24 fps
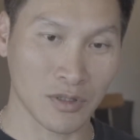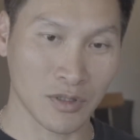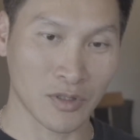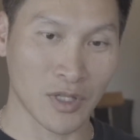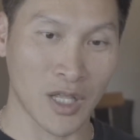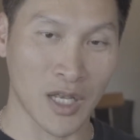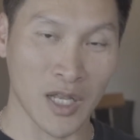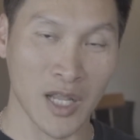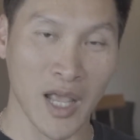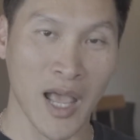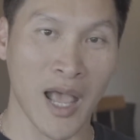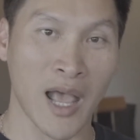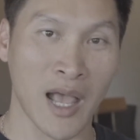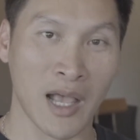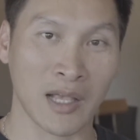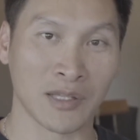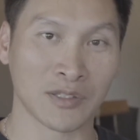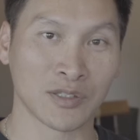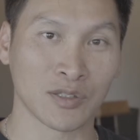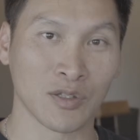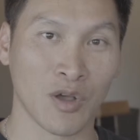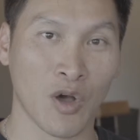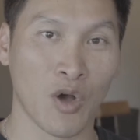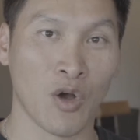that it
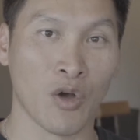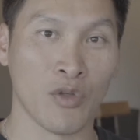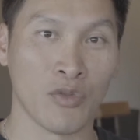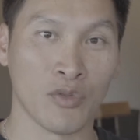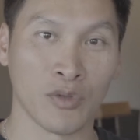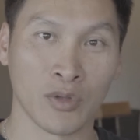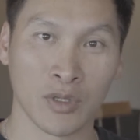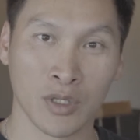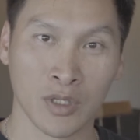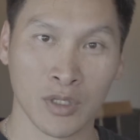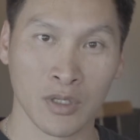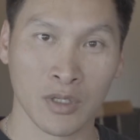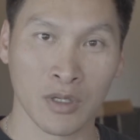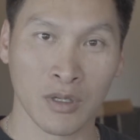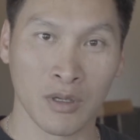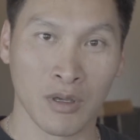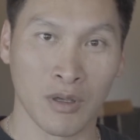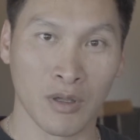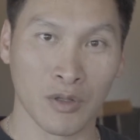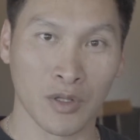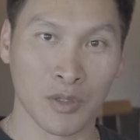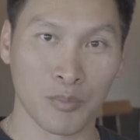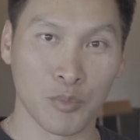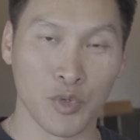has on
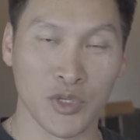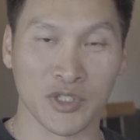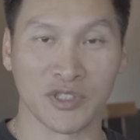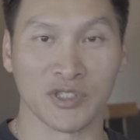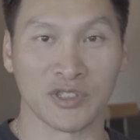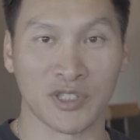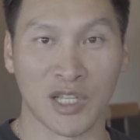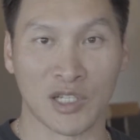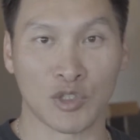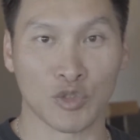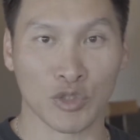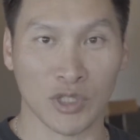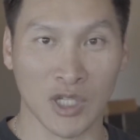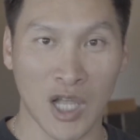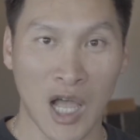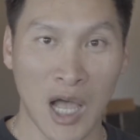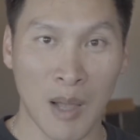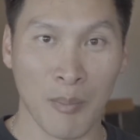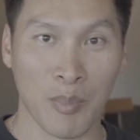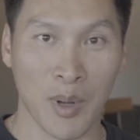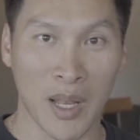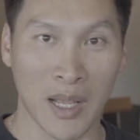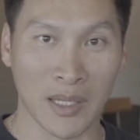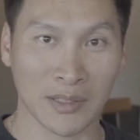the prison industrial
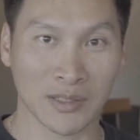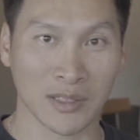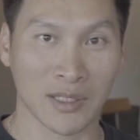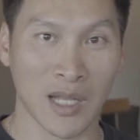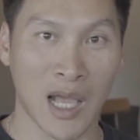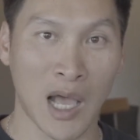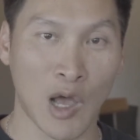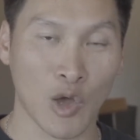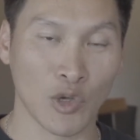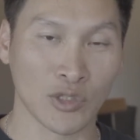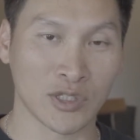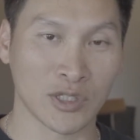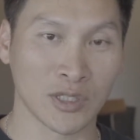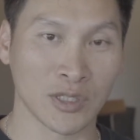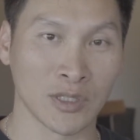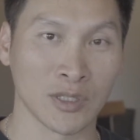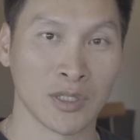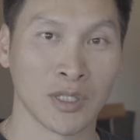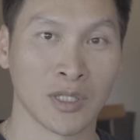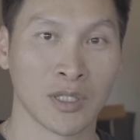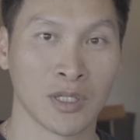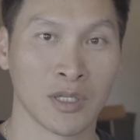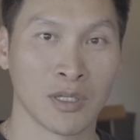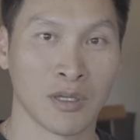complex, and how is it
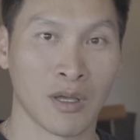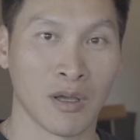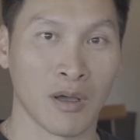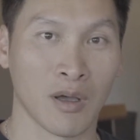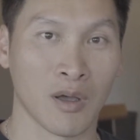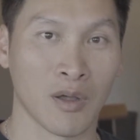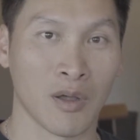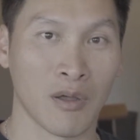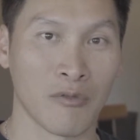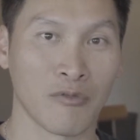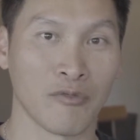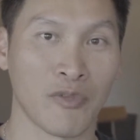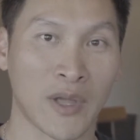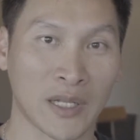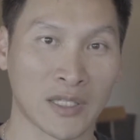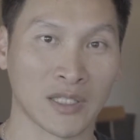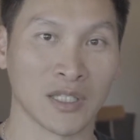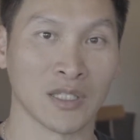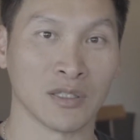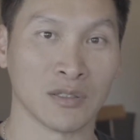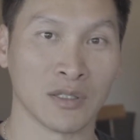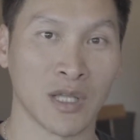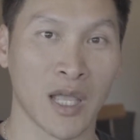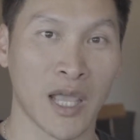
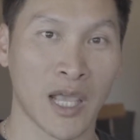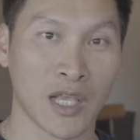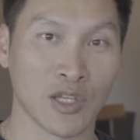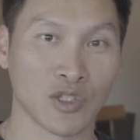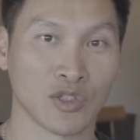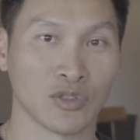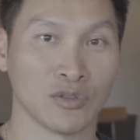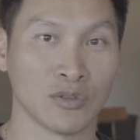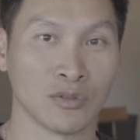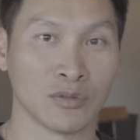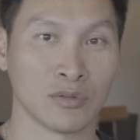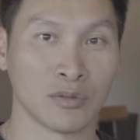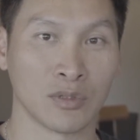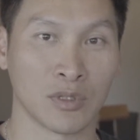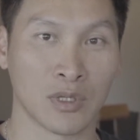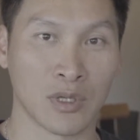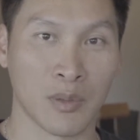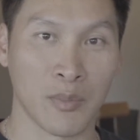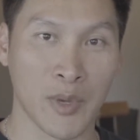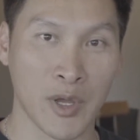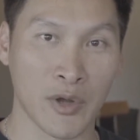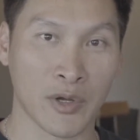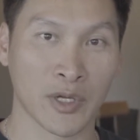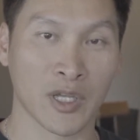affecting the Asian
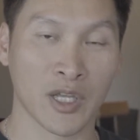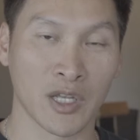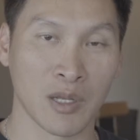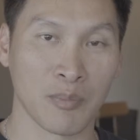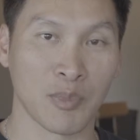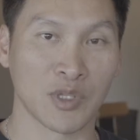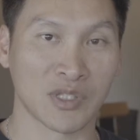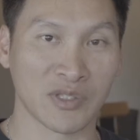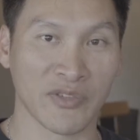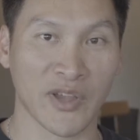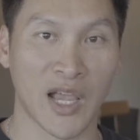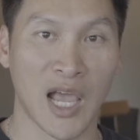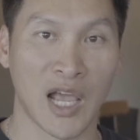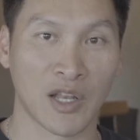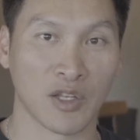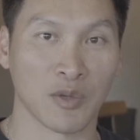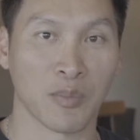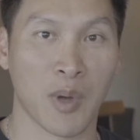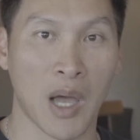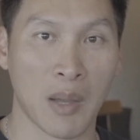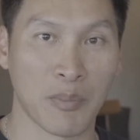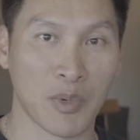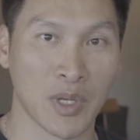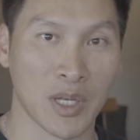American and Pacific
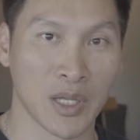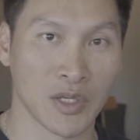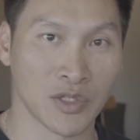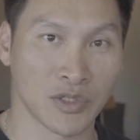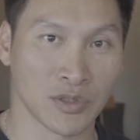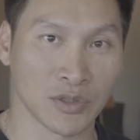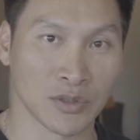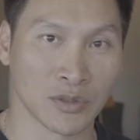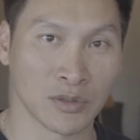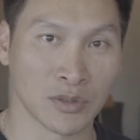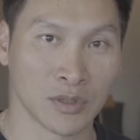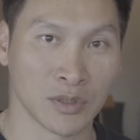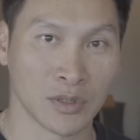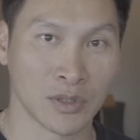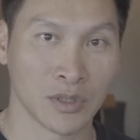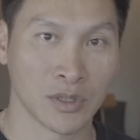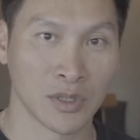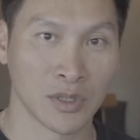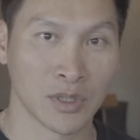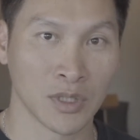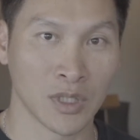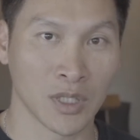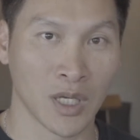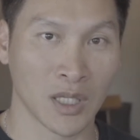Islander population.
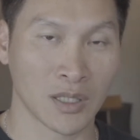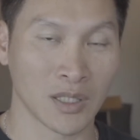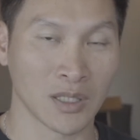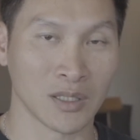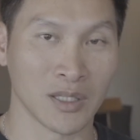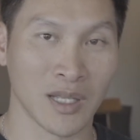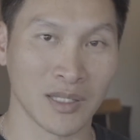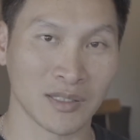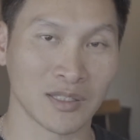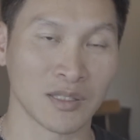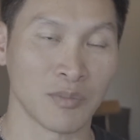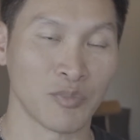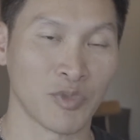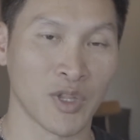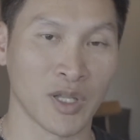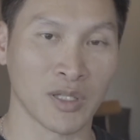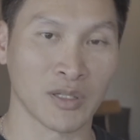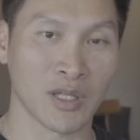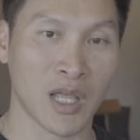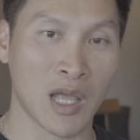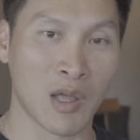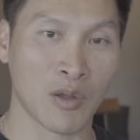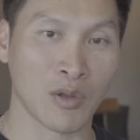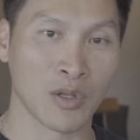I think that's
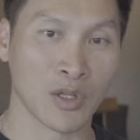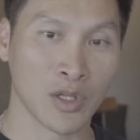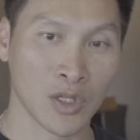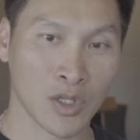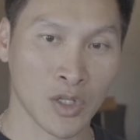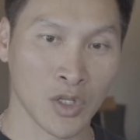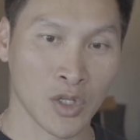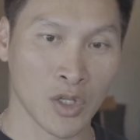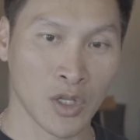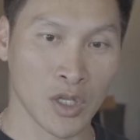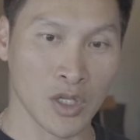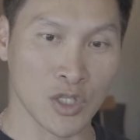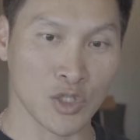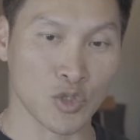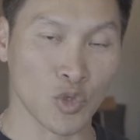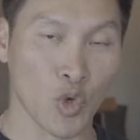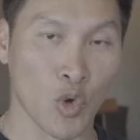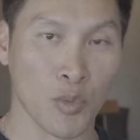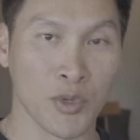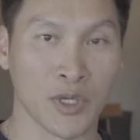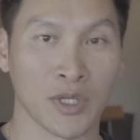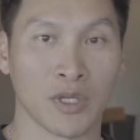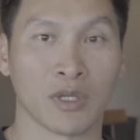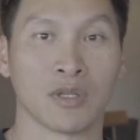something that is
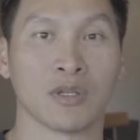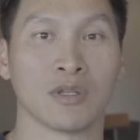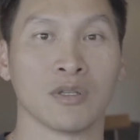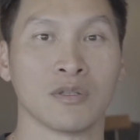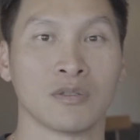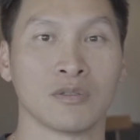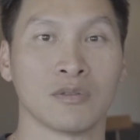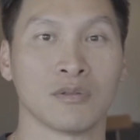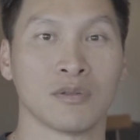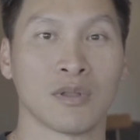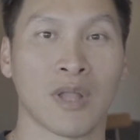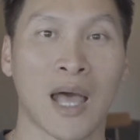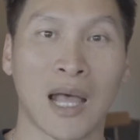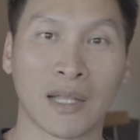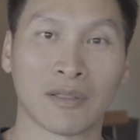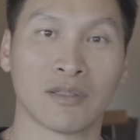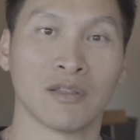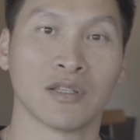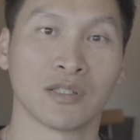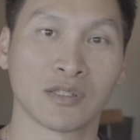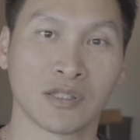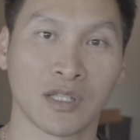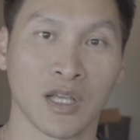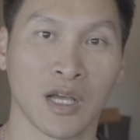normally not
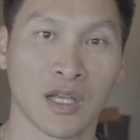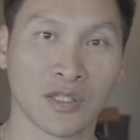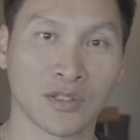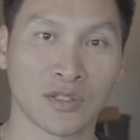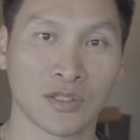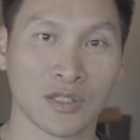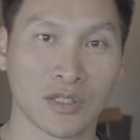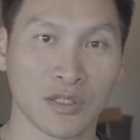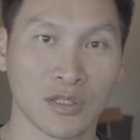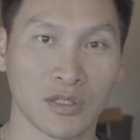discussed